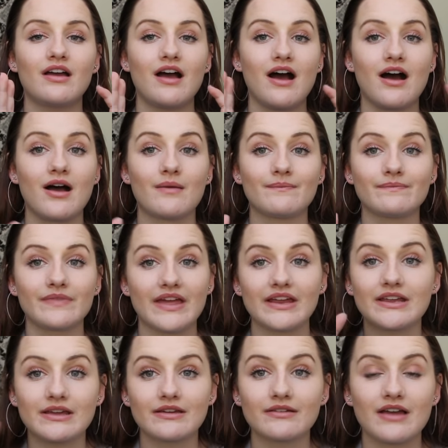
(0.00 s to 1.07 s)
um,
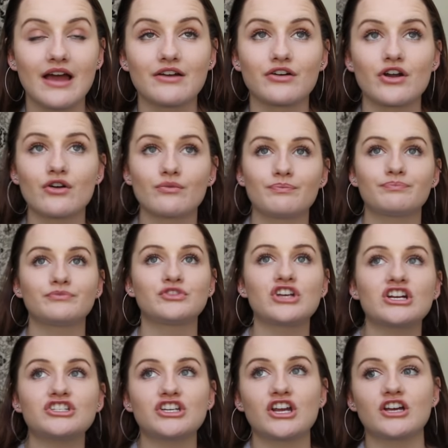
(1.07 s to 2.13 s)
like, I don't know,
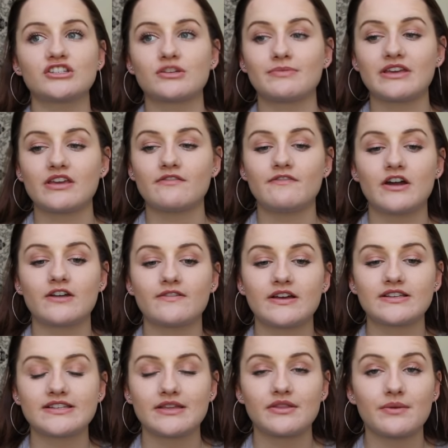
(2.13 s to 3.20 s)
judging us or making fun of
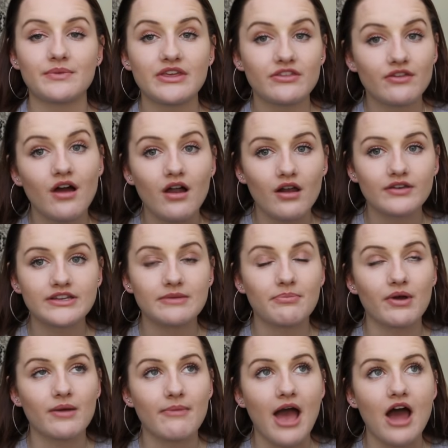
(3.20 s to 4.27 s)
us. And then we thought
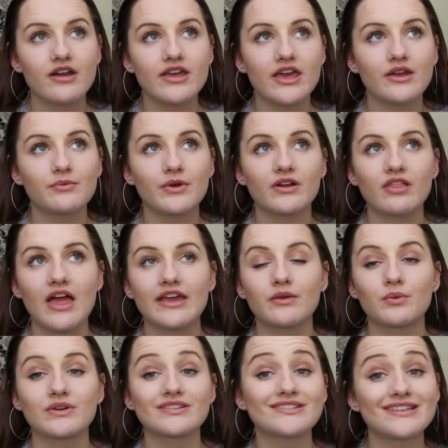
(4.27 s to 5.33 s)
deeper about it and we were
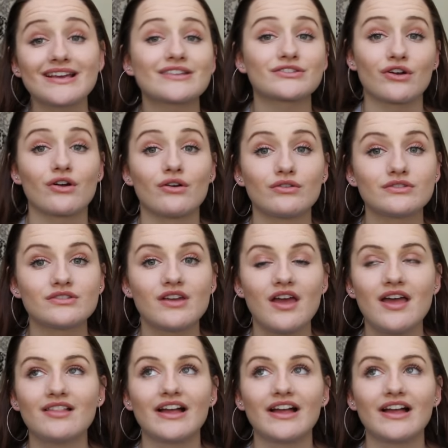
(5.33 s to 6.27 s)
like, we're six girls.